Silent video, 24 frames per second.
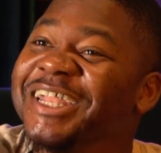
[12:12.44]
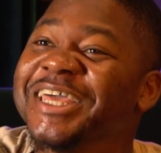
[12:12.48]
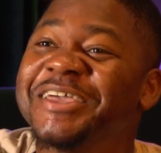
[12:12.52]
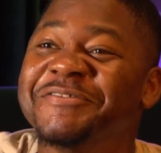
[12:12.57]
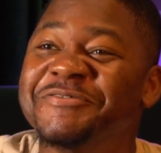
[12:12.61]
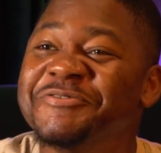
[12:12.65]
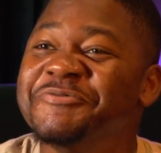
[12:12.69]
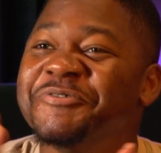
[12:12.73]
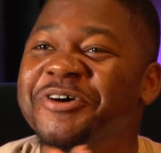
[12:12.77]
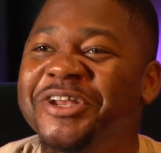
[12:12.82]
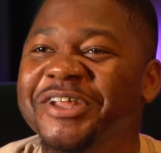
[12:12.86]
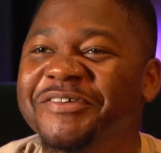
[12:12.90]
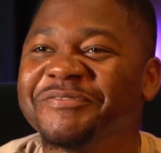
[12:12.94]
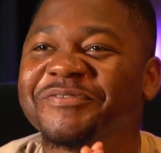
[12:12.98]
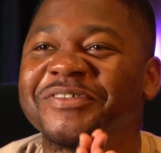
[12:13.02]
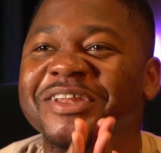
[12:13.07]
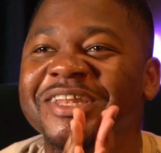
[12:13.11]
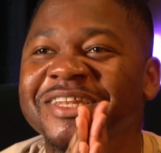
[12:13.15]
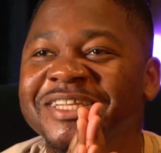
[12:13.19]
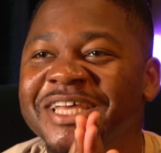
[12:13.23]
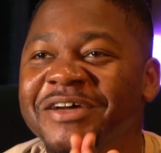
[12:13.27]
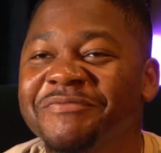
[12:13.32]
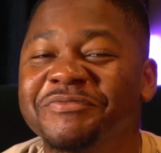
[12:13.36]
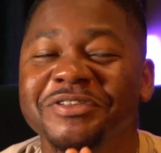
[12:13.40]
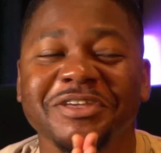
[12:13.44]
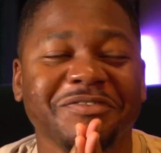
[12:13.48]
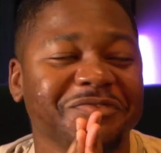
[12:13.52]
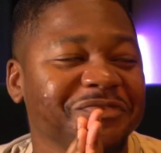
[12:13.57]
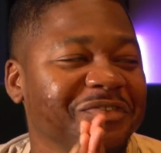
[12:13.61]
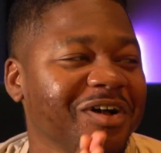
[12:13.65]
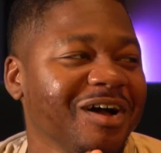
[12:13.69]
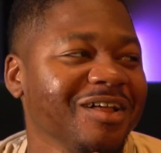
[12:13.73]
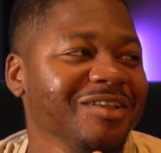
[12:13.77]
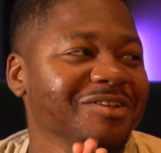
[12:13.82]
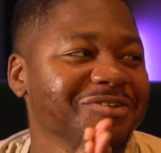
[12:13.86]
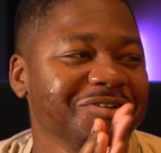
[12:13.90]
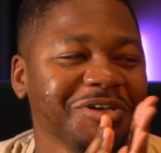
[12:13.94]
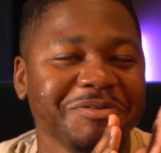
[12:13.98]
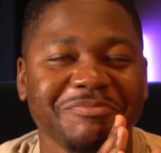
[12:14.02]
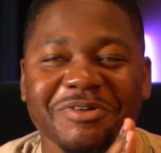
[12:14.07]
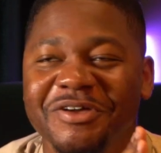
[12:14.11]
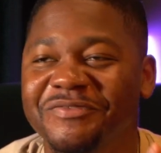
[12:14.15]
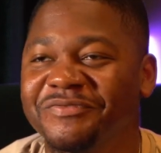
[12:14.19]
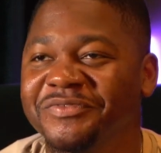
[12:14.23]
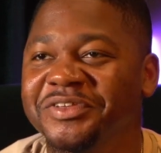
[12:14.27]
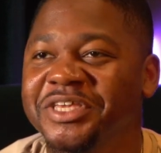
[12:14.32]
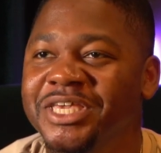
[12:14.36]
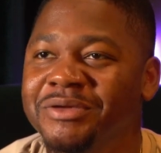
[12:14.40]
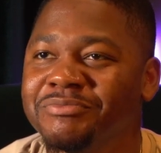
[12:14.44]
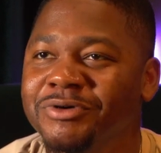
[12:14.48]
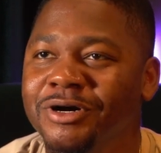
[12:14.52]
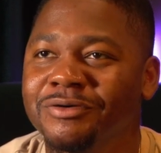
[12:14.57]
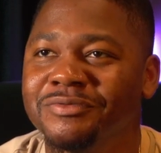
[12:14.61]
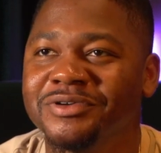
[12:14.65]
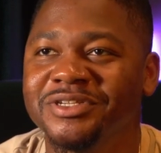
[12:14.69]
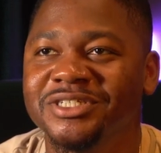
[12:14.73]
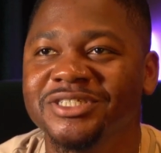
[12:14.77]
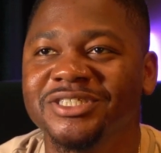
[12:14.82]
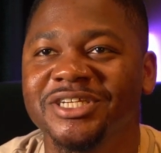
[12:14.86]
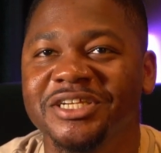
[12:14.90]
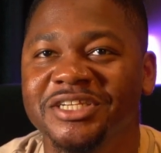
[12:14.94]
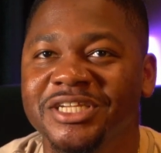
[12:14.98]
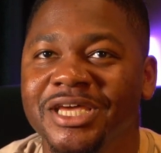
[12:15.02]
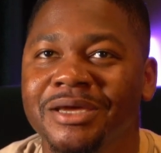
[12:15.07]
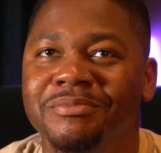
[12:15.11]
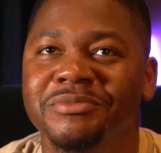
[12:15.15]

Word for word: on it, you want to definitely follow and definitely keep up with DJ